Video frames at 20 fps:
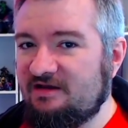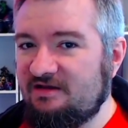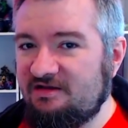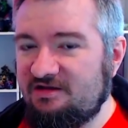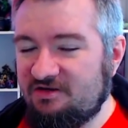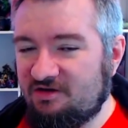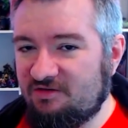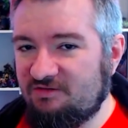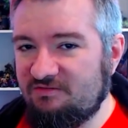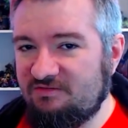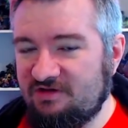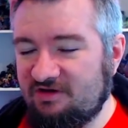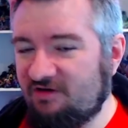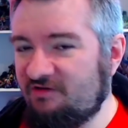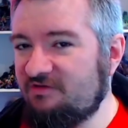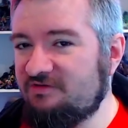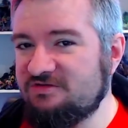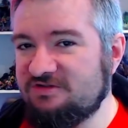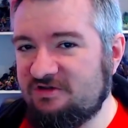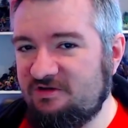
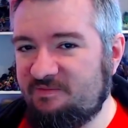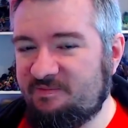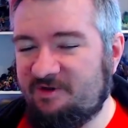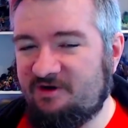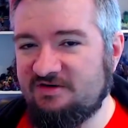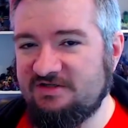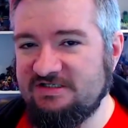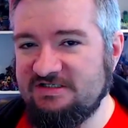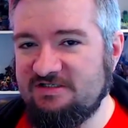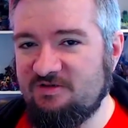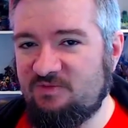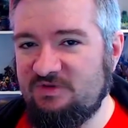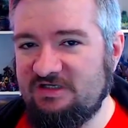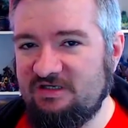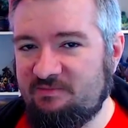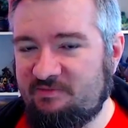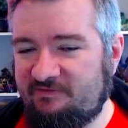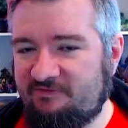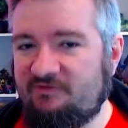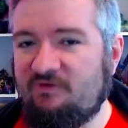those two boxes that we did
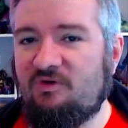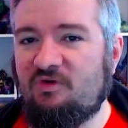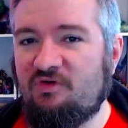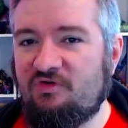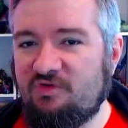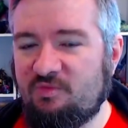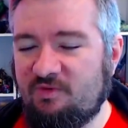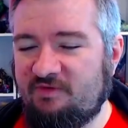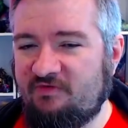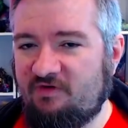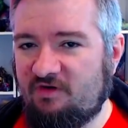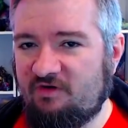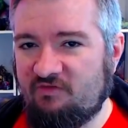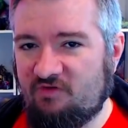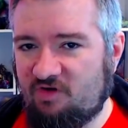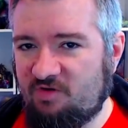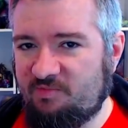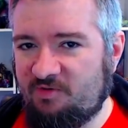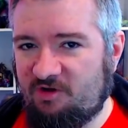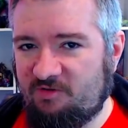before that were very,
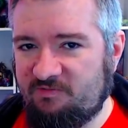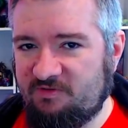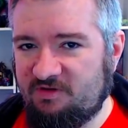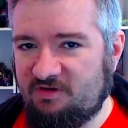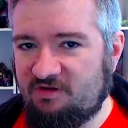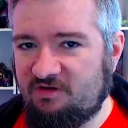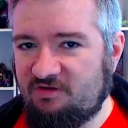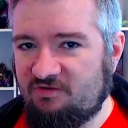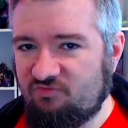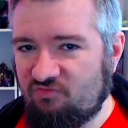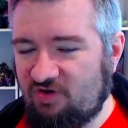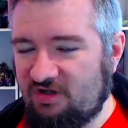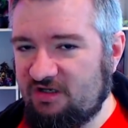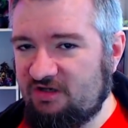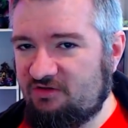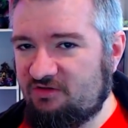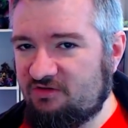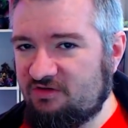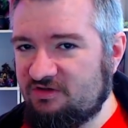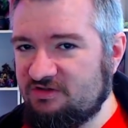very popular and really
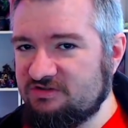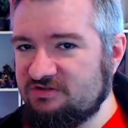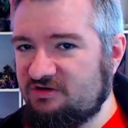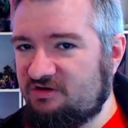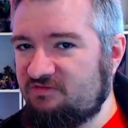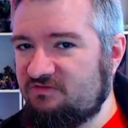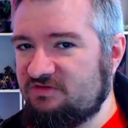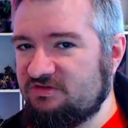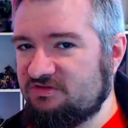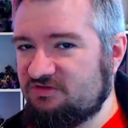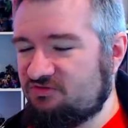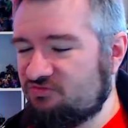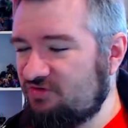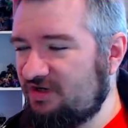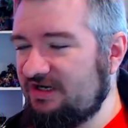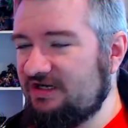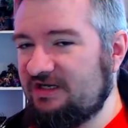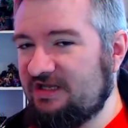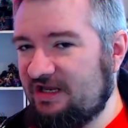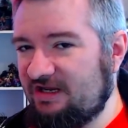good and served as a
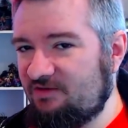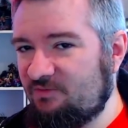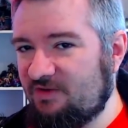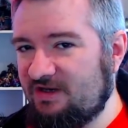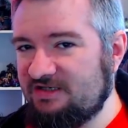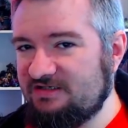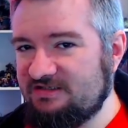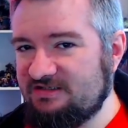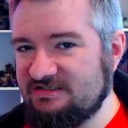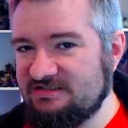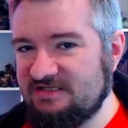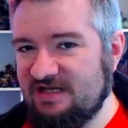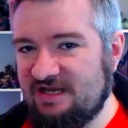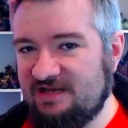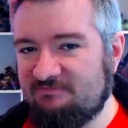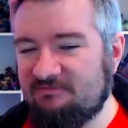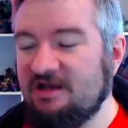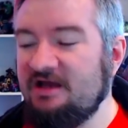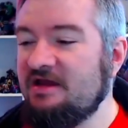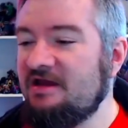great gateway to this
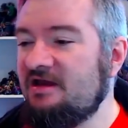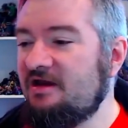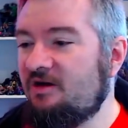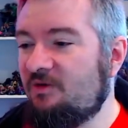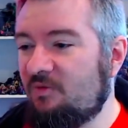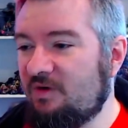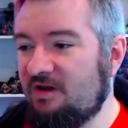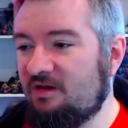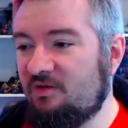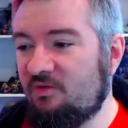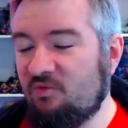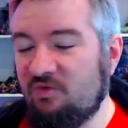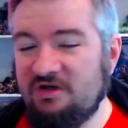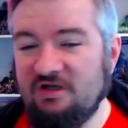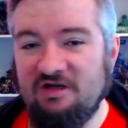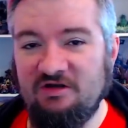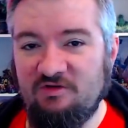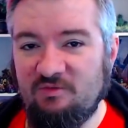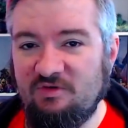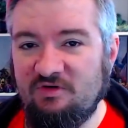game, well, we're going
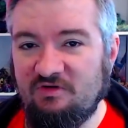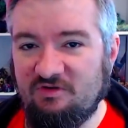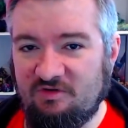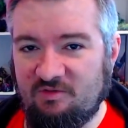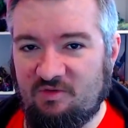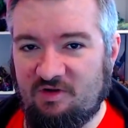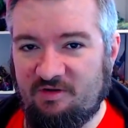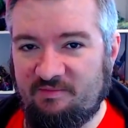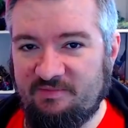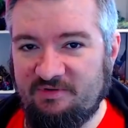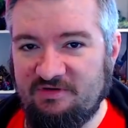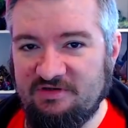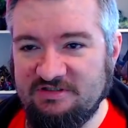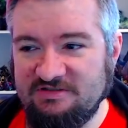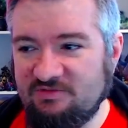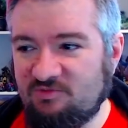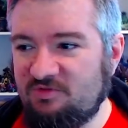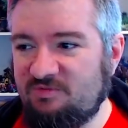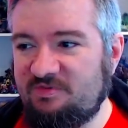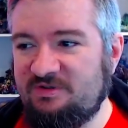to do another one because
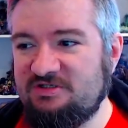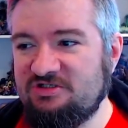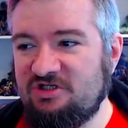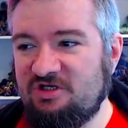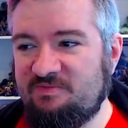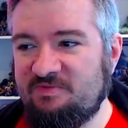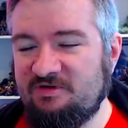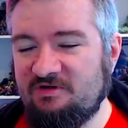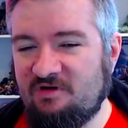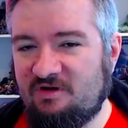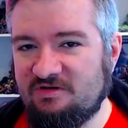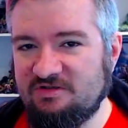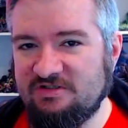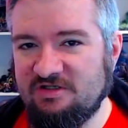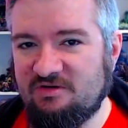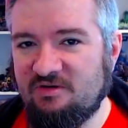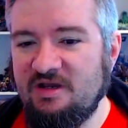it would be stupid not to.